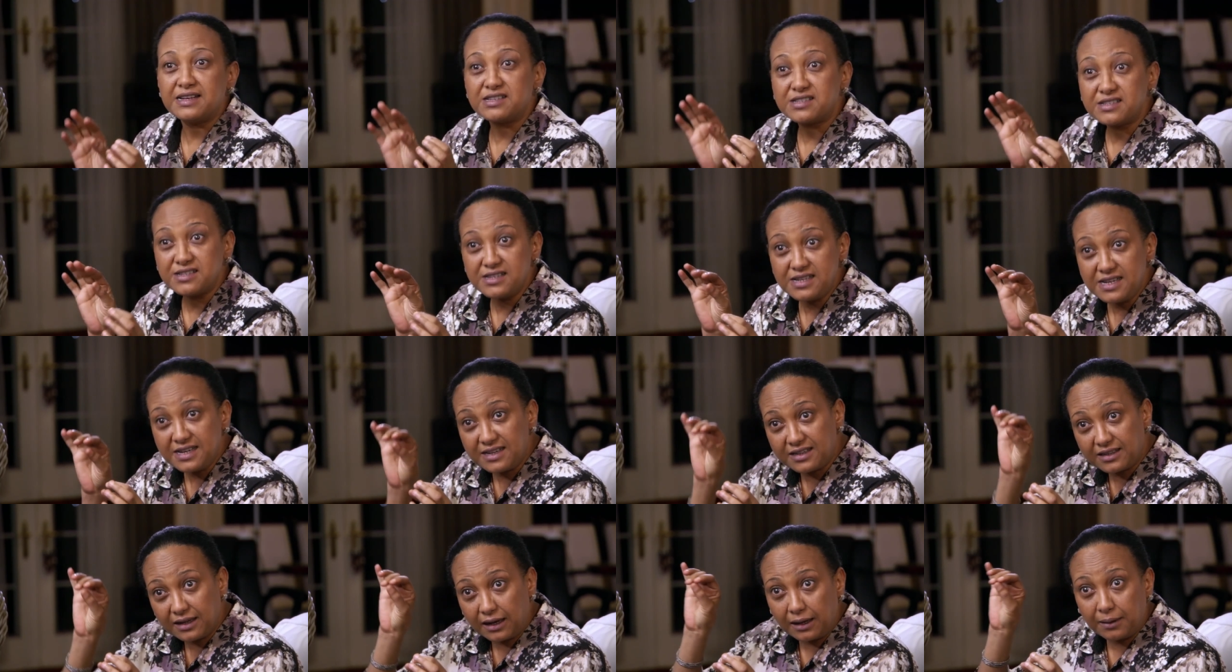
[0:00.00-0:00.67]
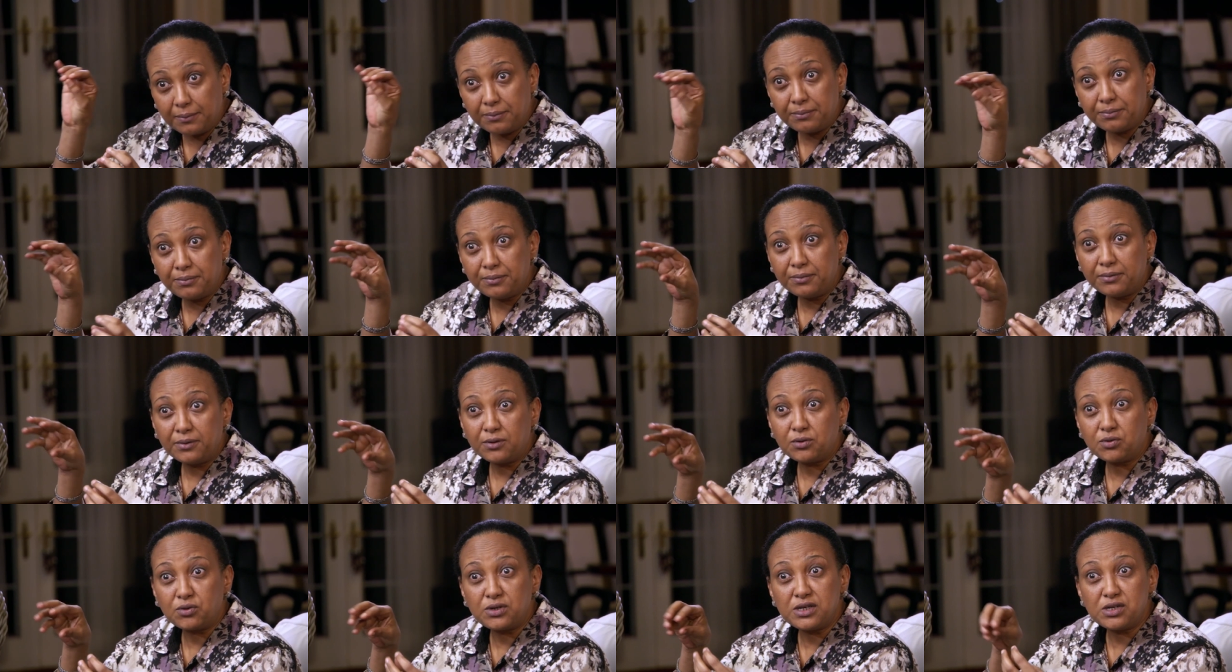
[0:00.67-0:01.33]
I sneaked up
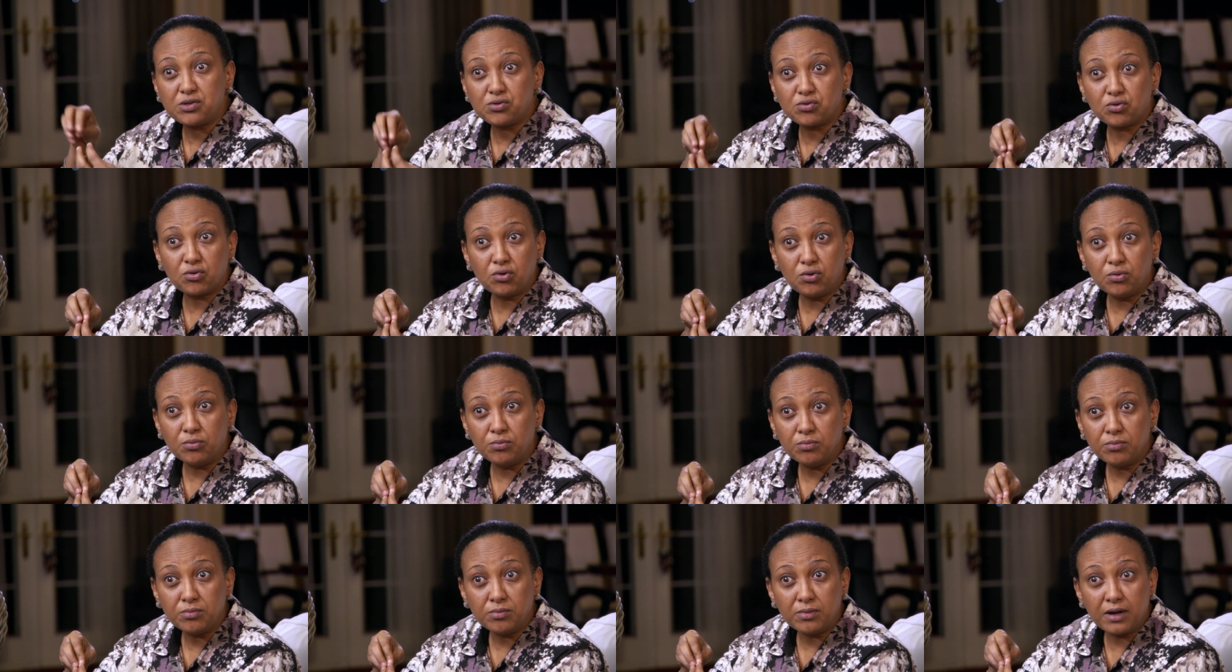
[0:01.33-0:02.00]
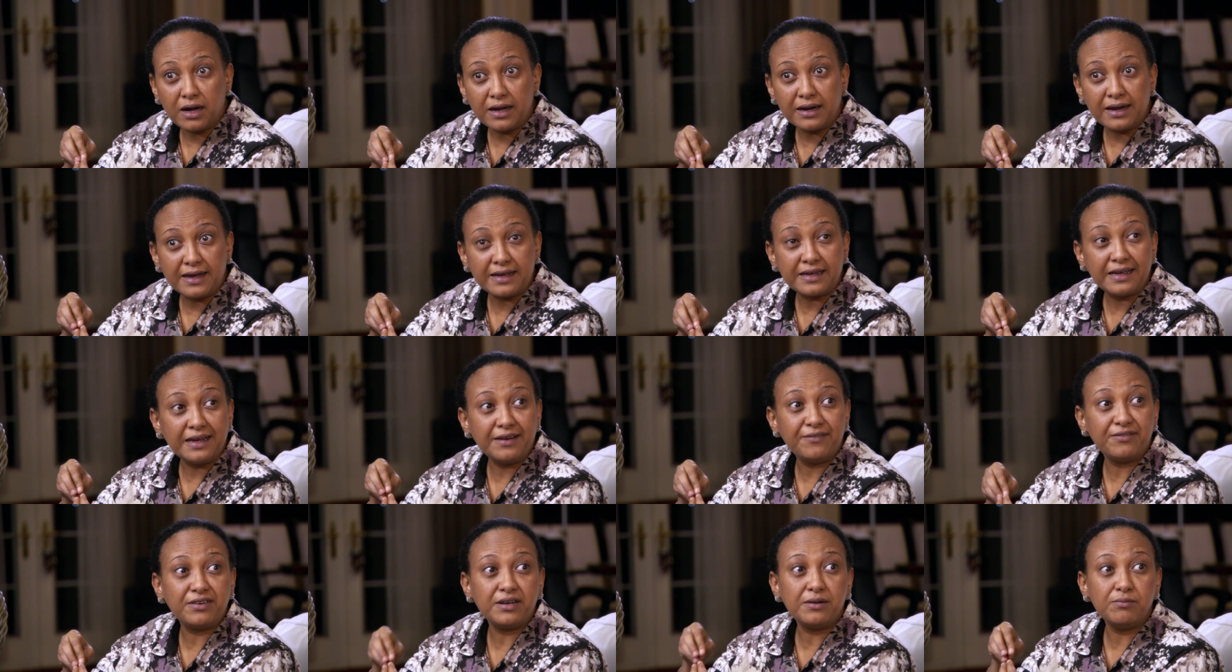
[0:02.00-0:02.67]
to his room and I
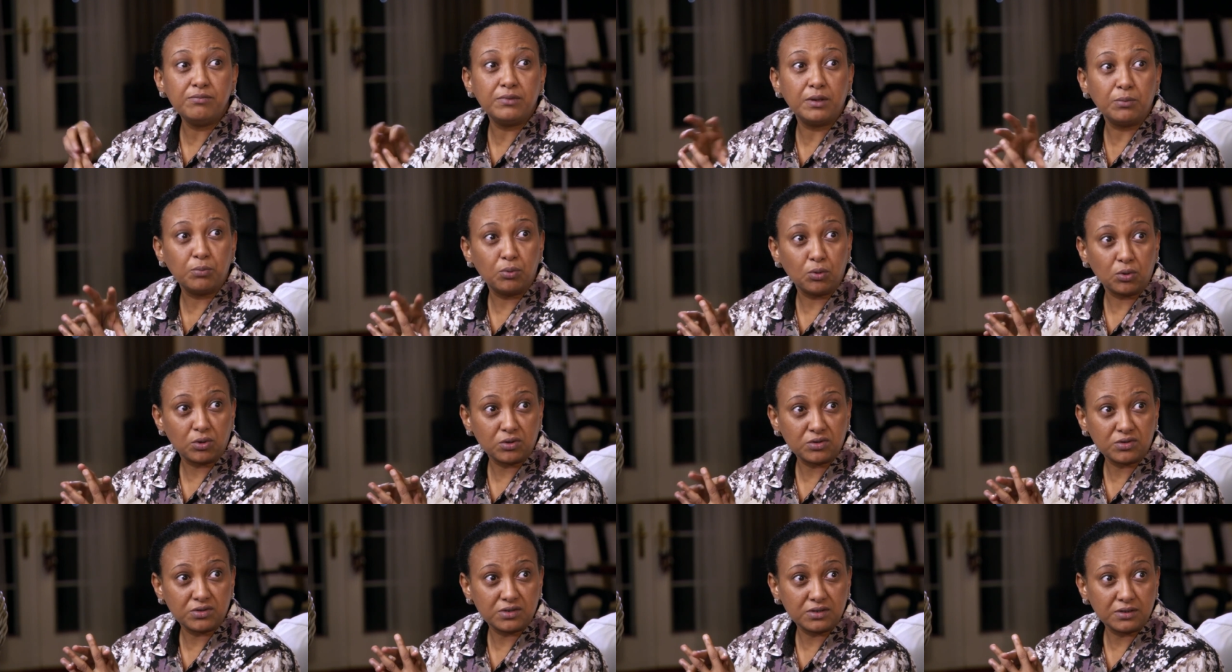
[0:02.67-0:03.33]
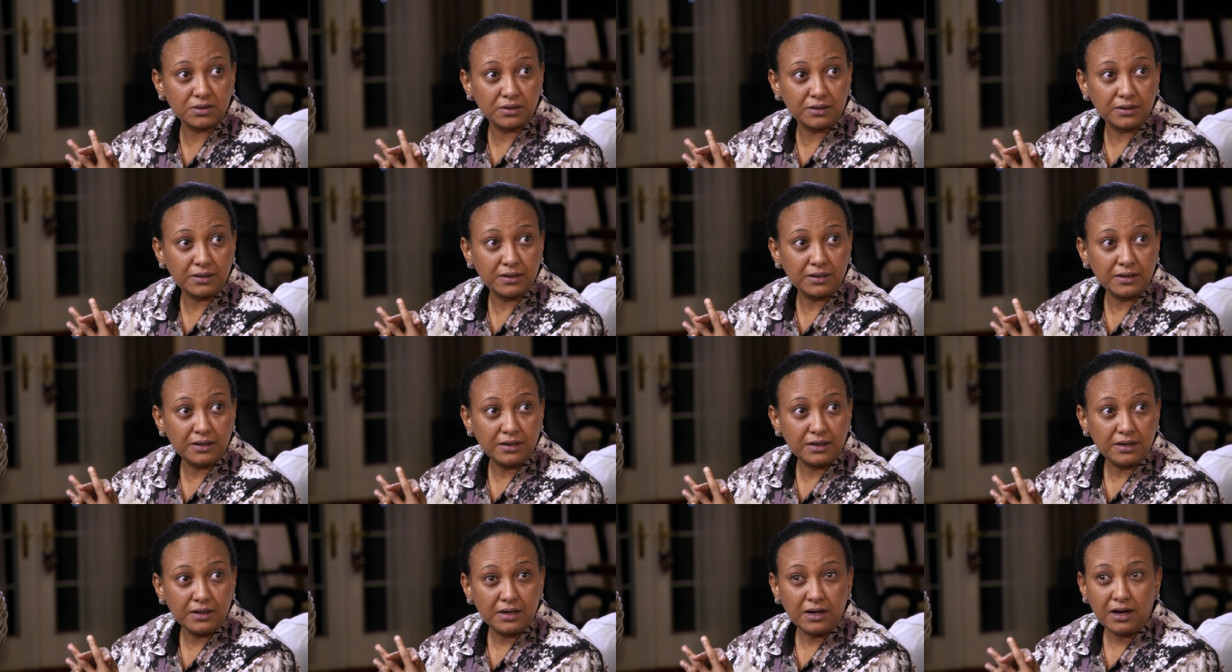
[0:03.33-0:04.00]
gave him the books.
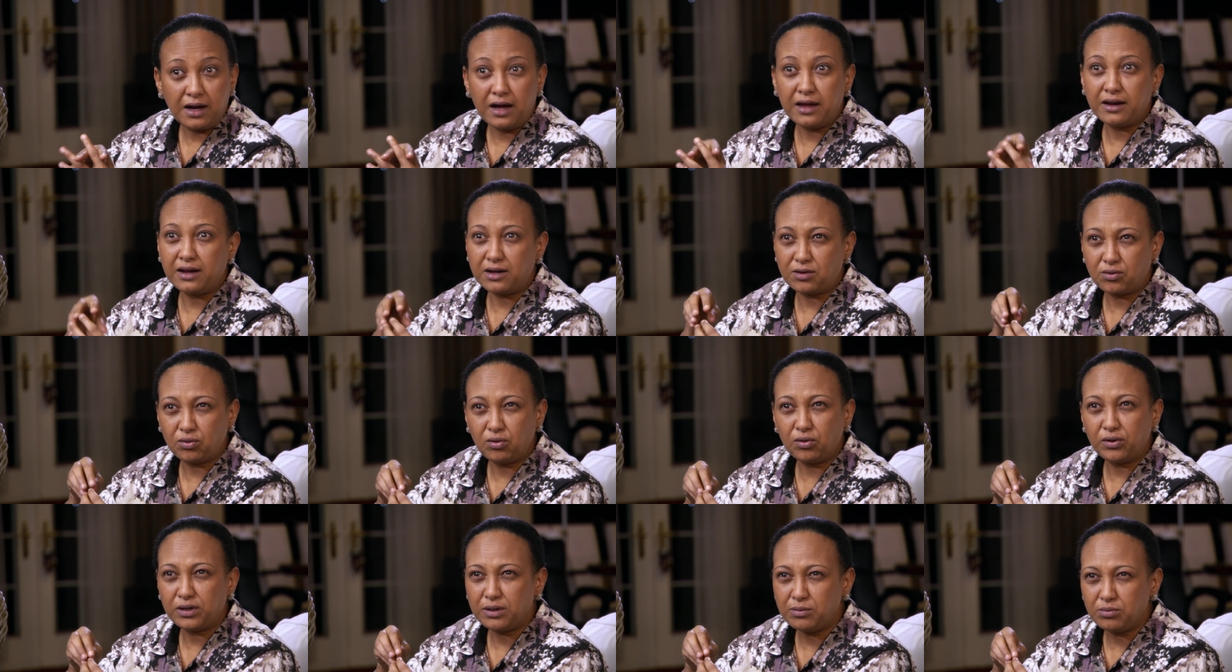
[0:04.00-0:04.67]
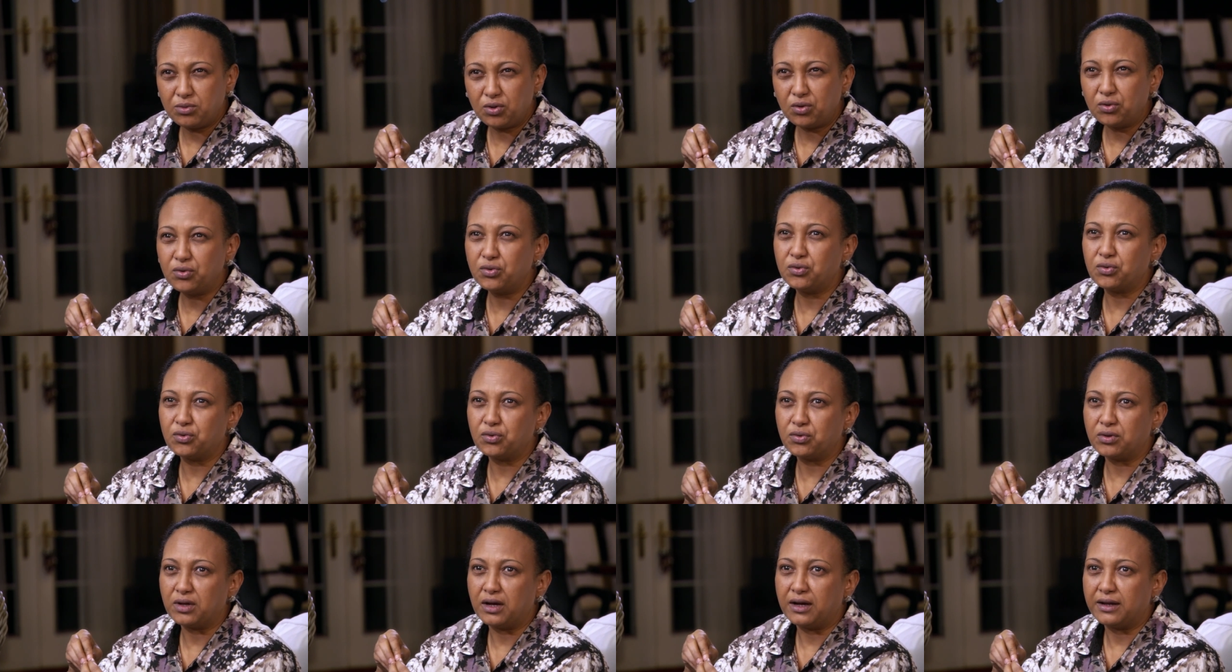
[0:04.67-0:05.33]
Mm. And I told him, don't
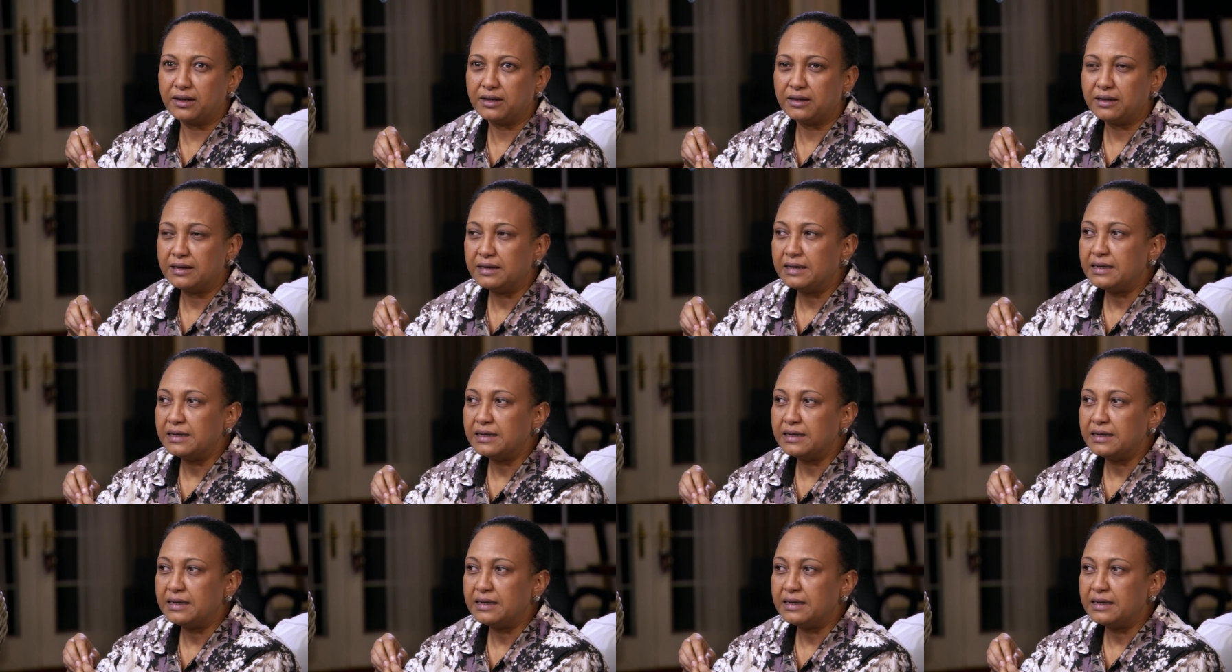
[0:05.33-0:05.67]
do that.